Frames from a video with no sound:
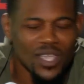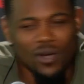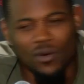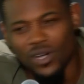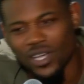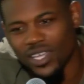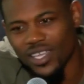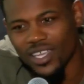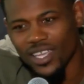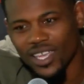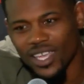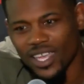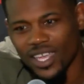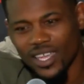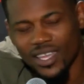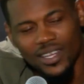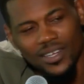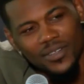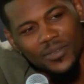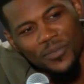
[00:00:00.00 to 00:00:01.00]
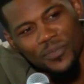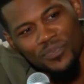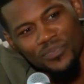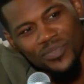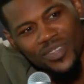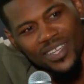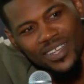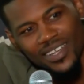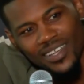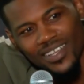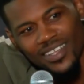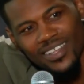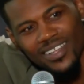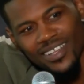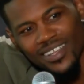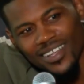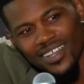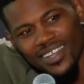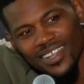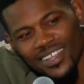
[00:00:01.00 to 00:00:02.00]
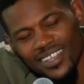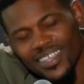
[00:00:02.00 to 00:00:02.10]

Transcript: the incident at the hotel.